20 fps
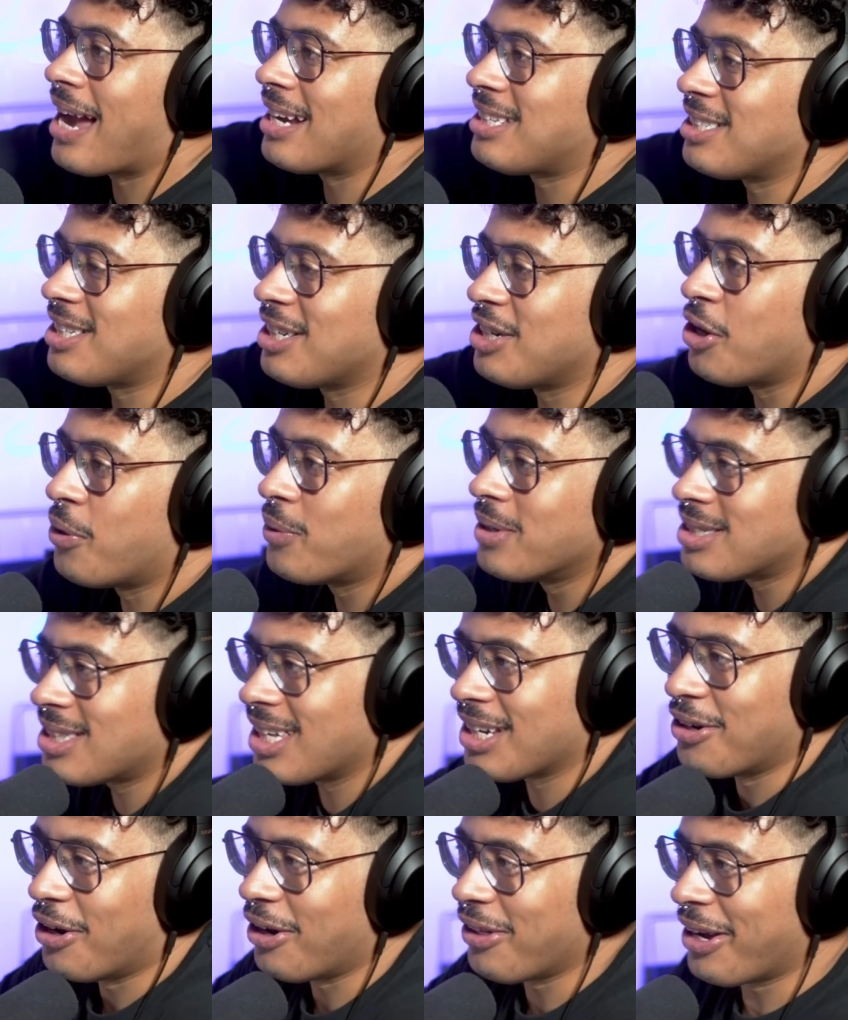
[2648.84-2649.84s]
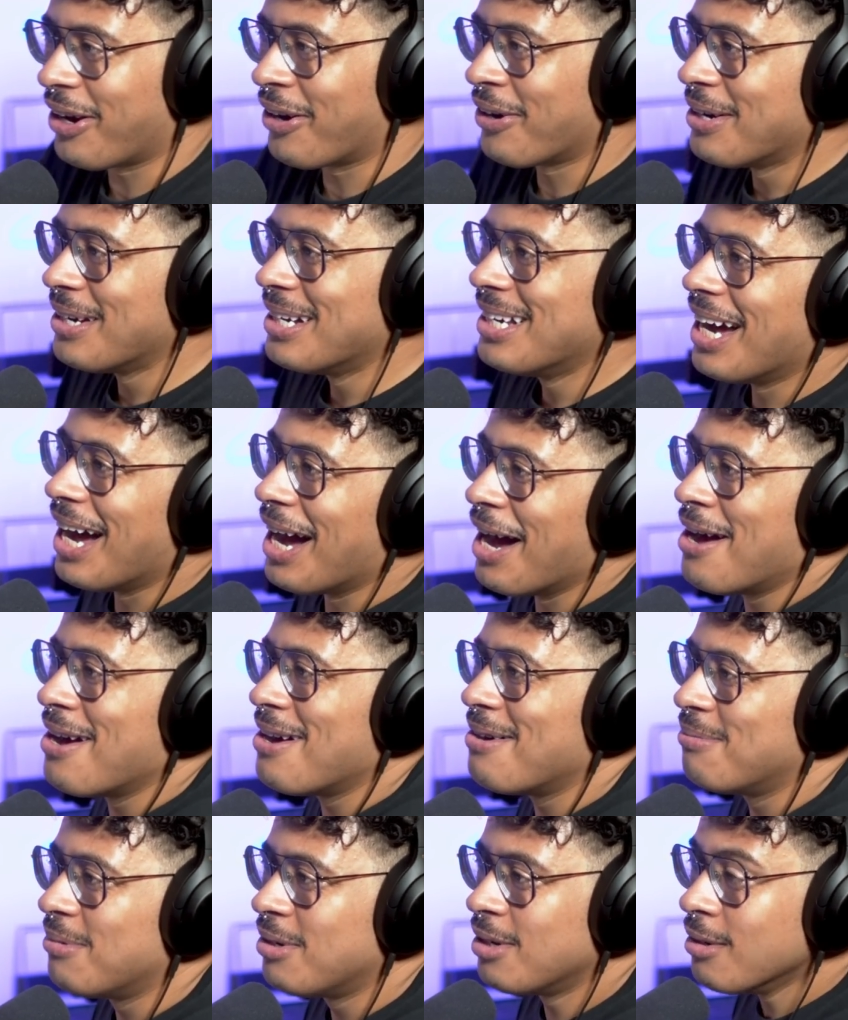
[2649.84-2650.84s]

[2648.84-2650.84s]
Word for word: reacting to Noah's thing earlier. Oh,